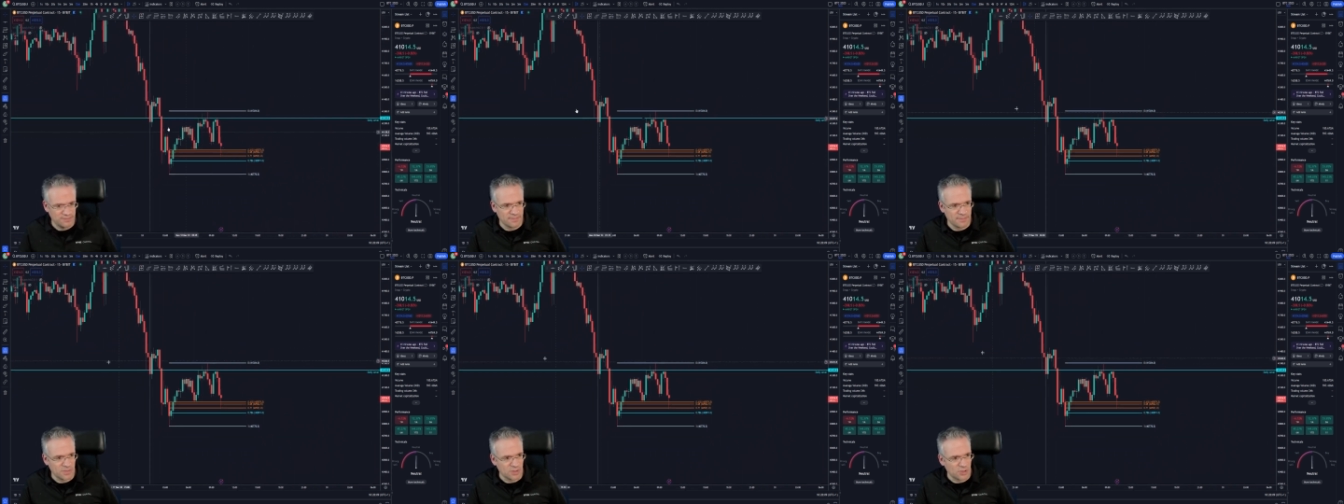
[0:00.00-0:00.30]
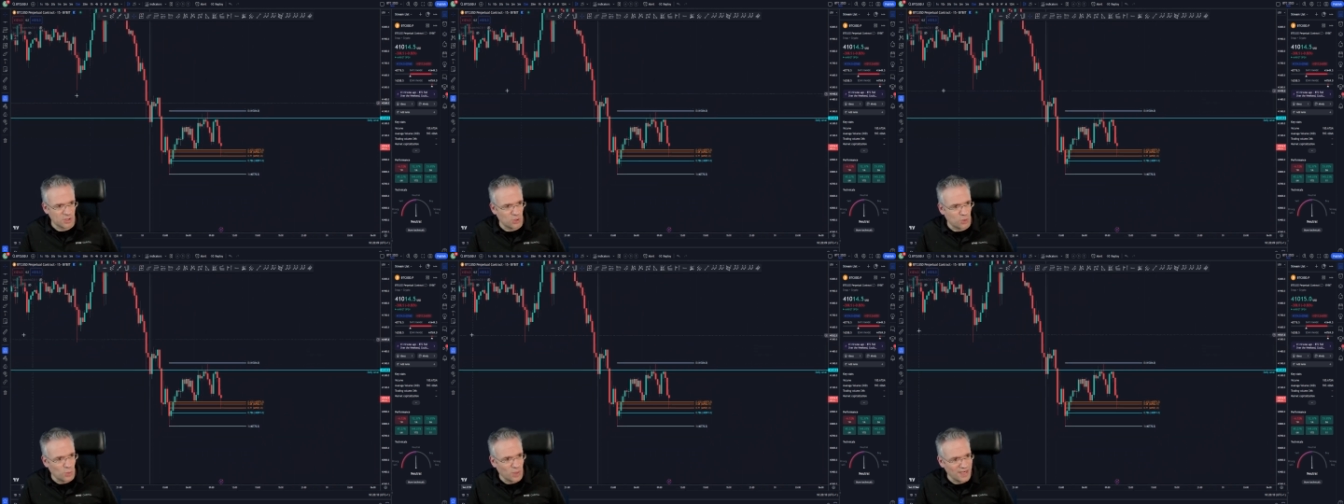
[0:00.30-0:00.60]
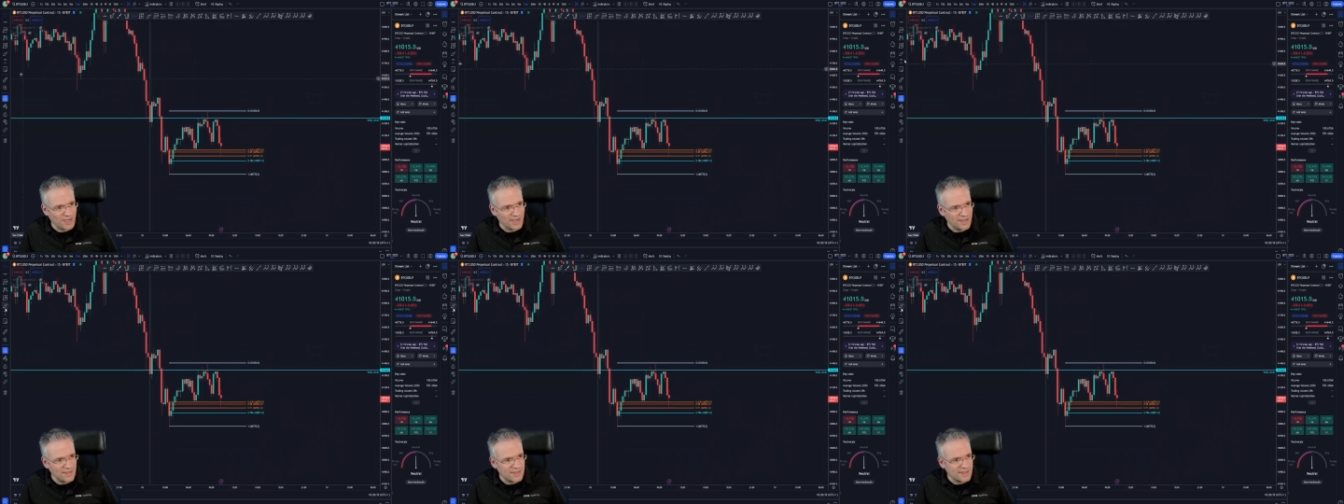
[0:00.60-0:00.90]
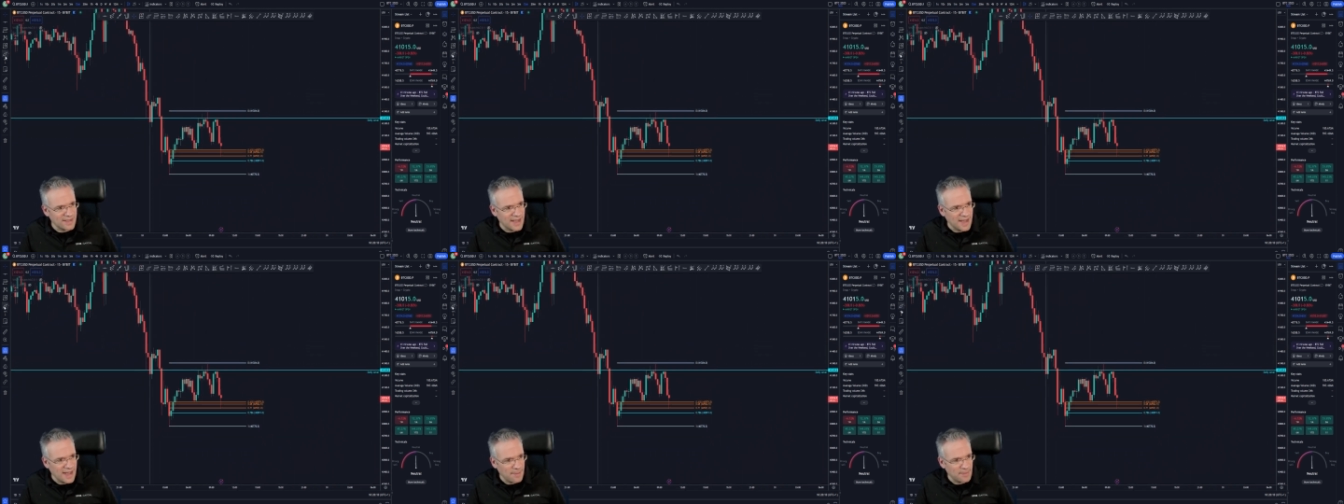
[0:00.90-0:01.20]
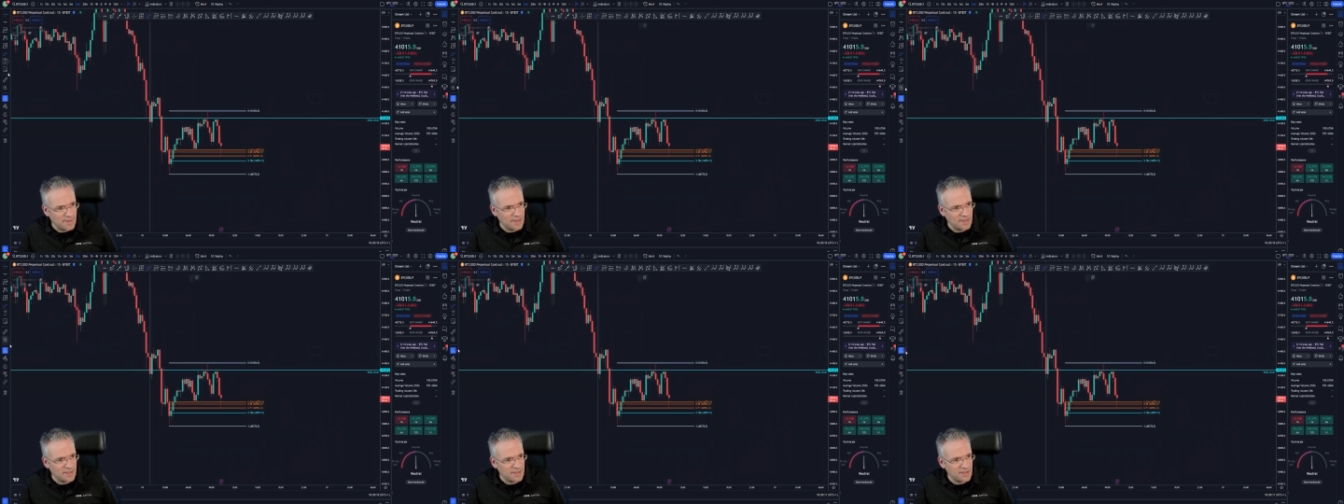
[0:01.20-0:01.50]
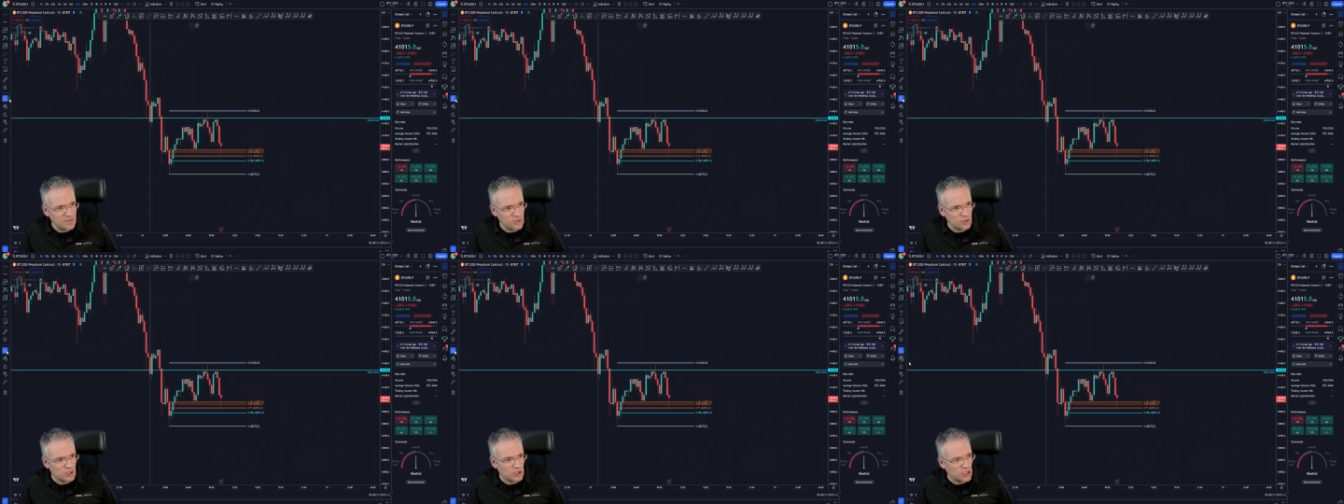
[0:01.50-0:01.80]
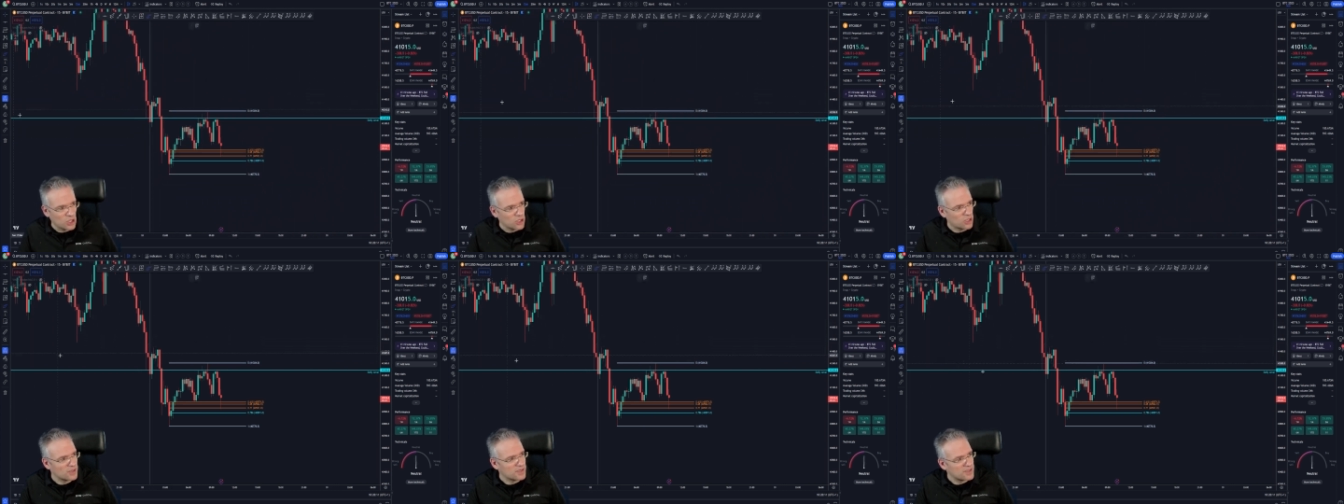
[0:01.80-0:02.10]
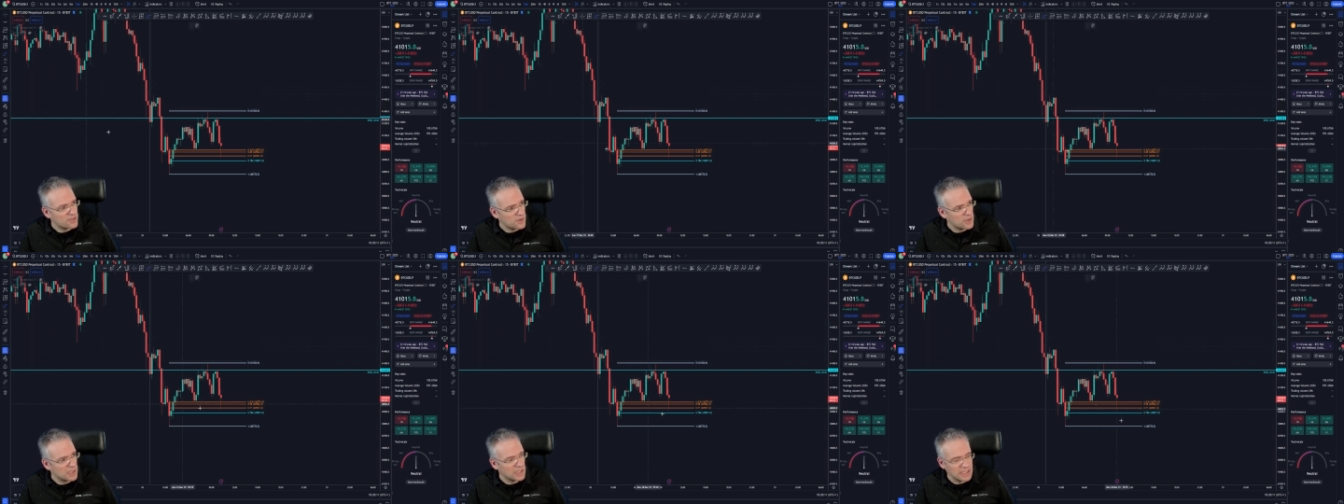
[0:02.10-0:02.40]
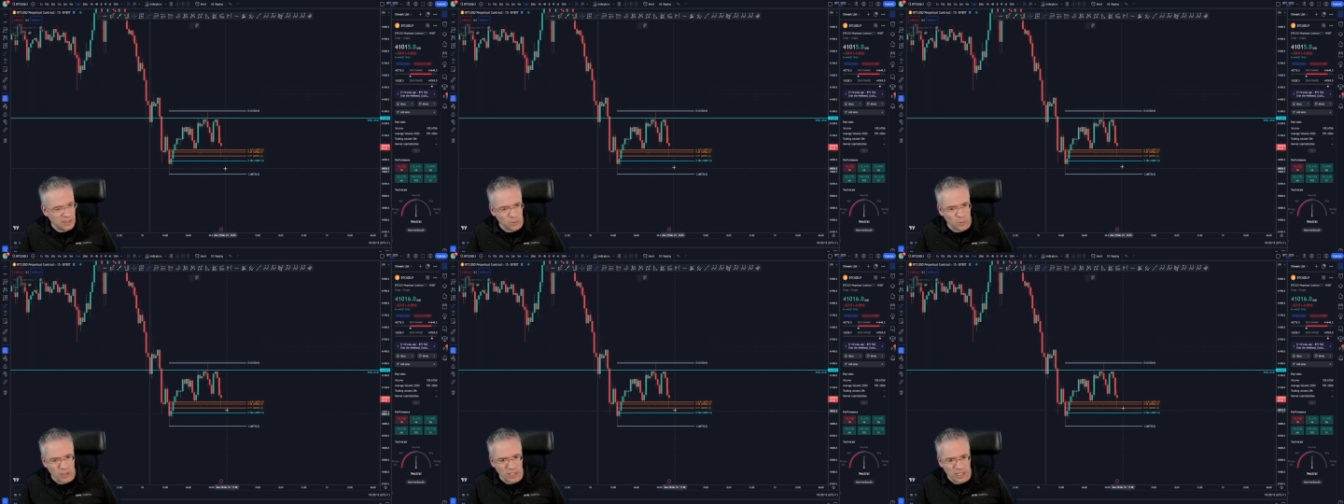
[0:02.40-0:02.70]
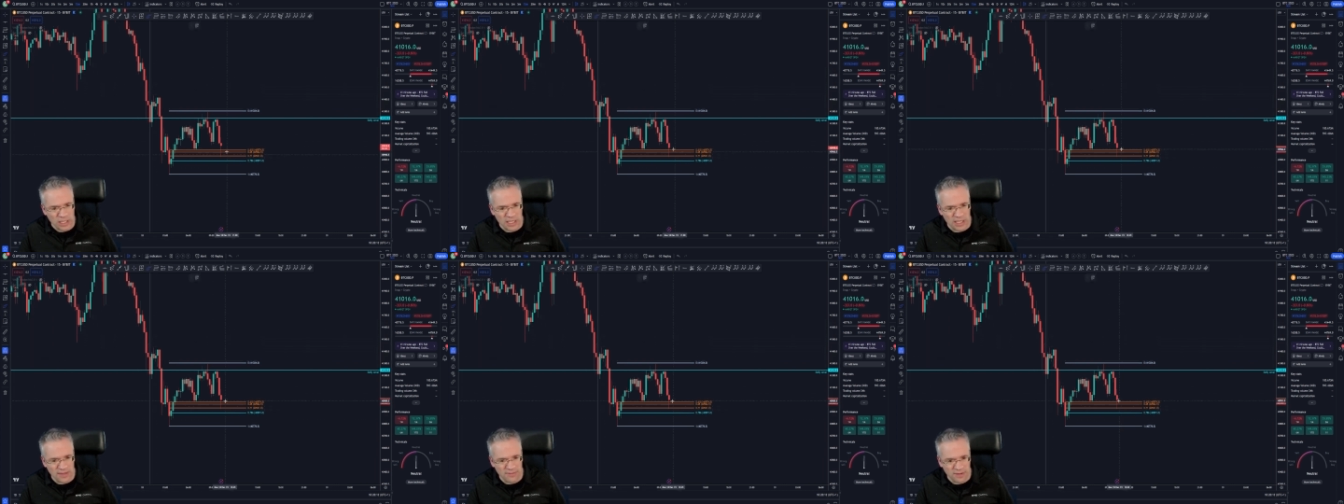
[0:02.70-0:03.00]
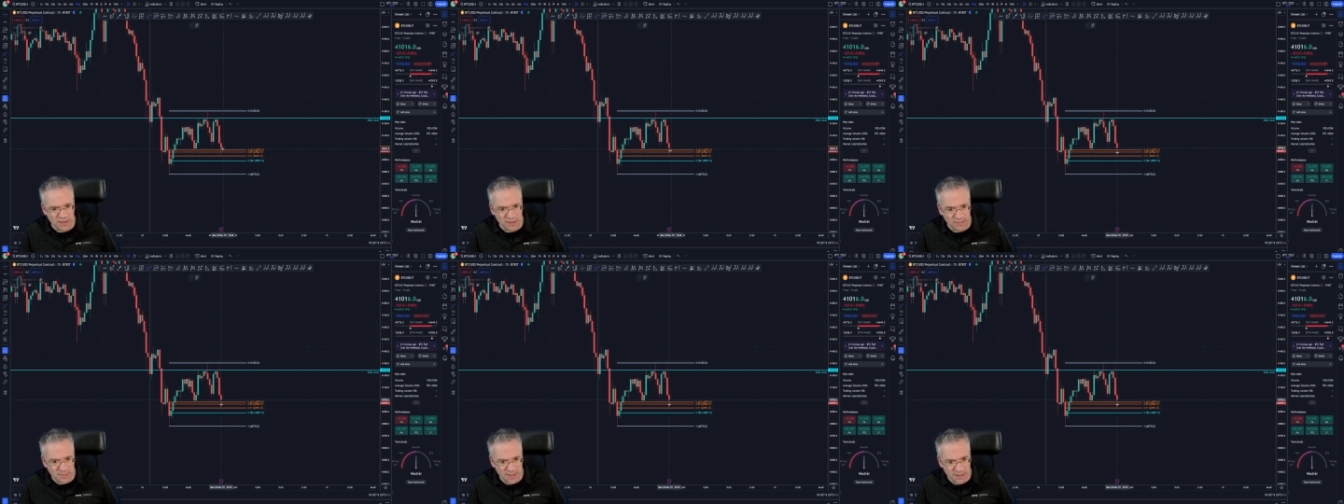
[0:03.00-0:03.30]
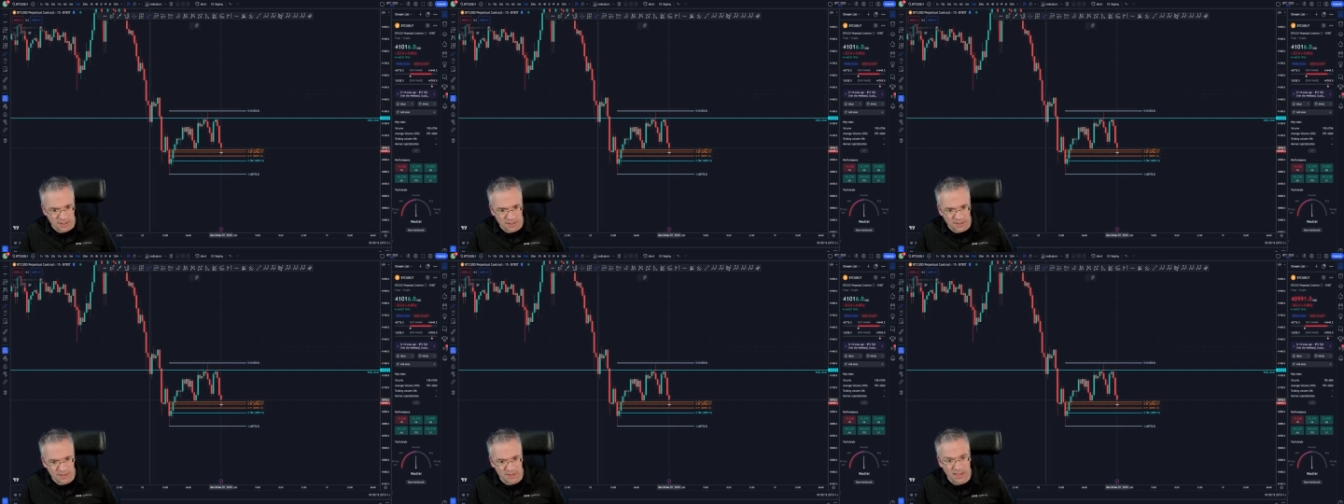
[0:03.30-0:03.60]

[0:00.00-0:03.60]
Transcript: So what needs to happen to start considering that weekly level up there?